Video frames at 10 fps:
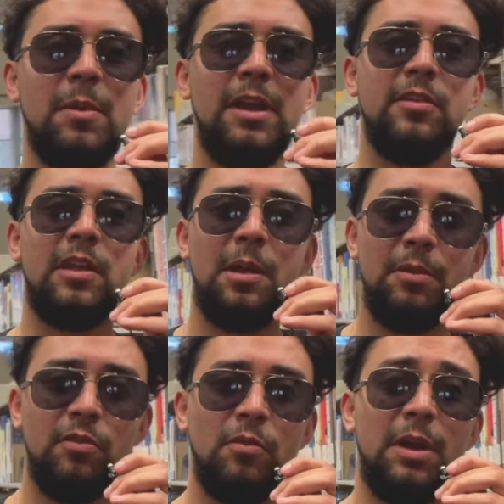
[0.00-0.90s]
of my
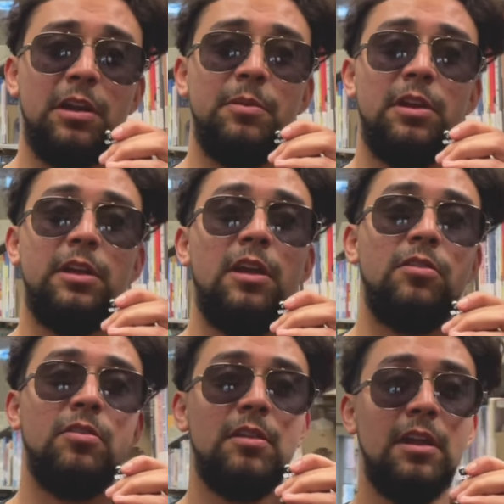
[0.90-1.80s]
assignments for my
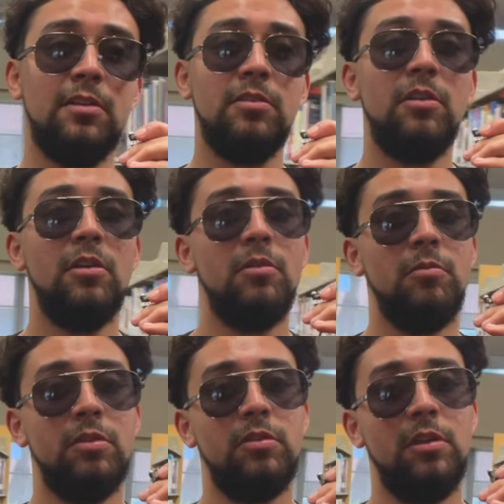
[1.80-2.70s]
communications class
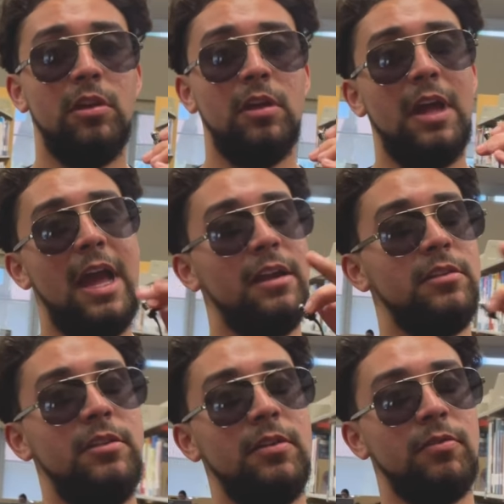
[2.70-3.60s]
was to
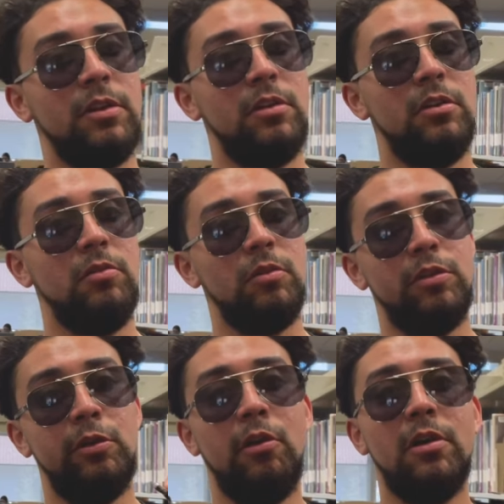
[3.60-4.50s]
act different, was to
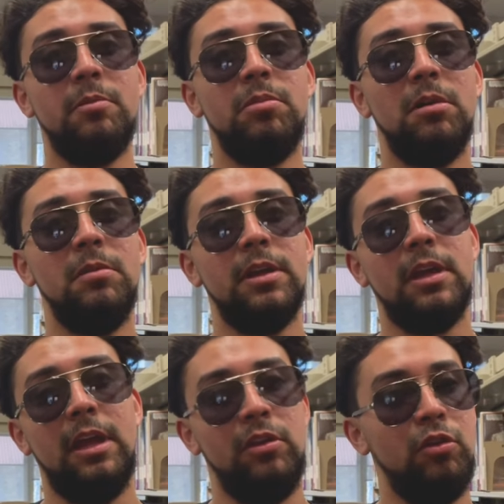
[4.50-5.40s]
go out in public
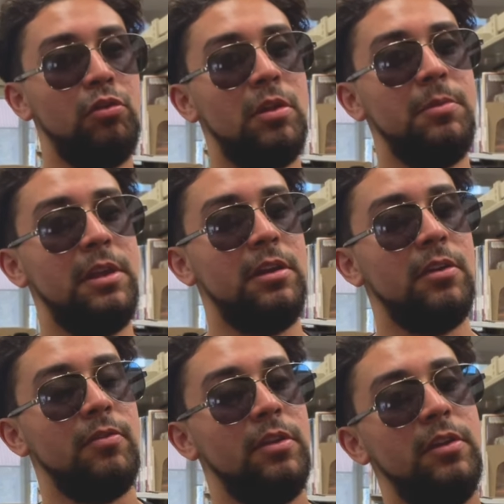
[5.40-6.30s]
and do something
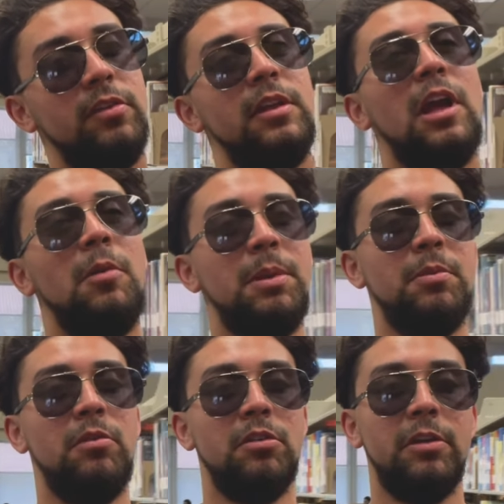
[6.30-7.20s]
different to see how people
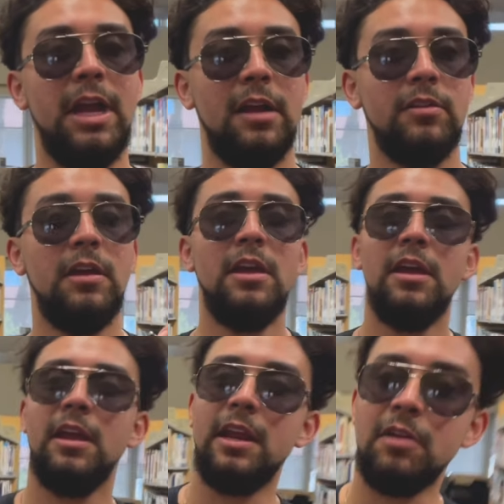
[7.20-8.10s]
would react.
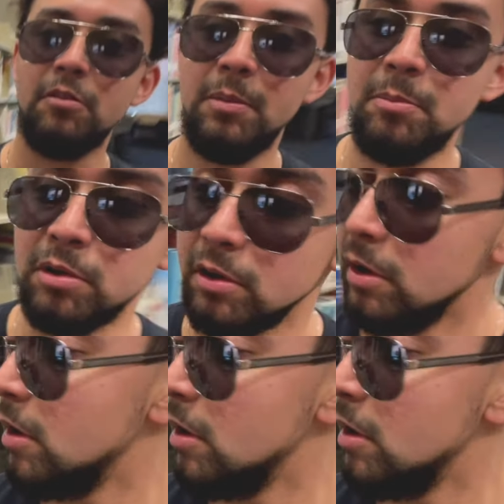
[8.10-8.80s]
And I remember